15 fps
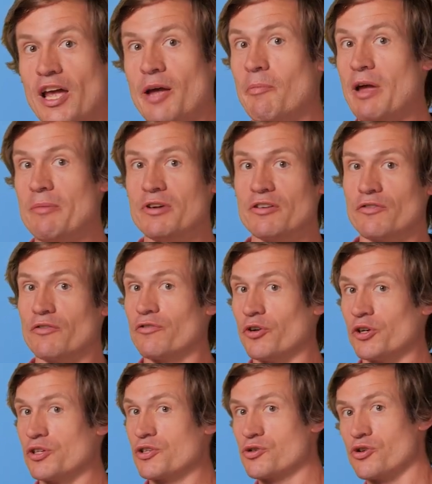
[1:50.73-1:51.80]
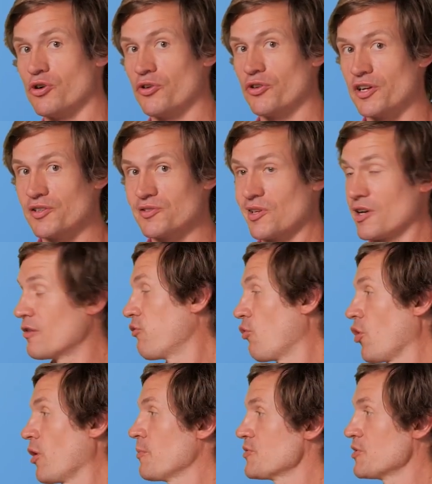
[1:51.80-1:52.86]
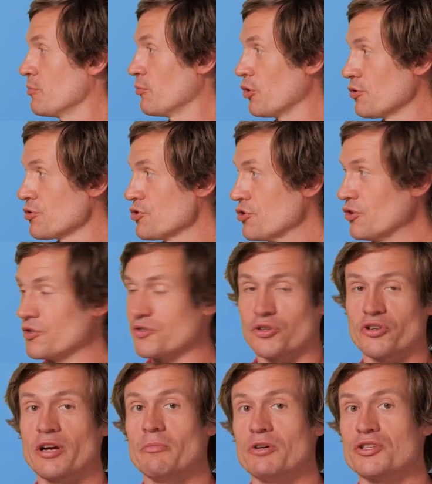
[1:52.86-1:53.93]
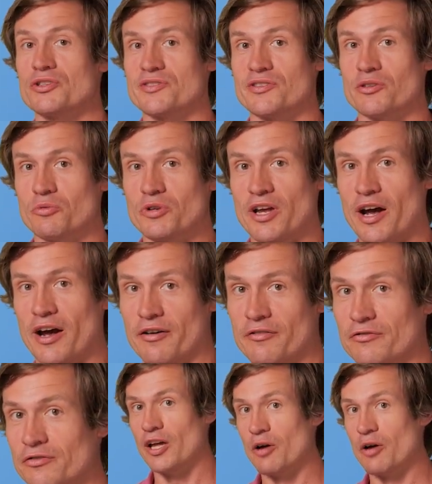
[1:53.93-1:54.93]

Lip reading: and maybe even for additional things like forms and brochures or images that we have.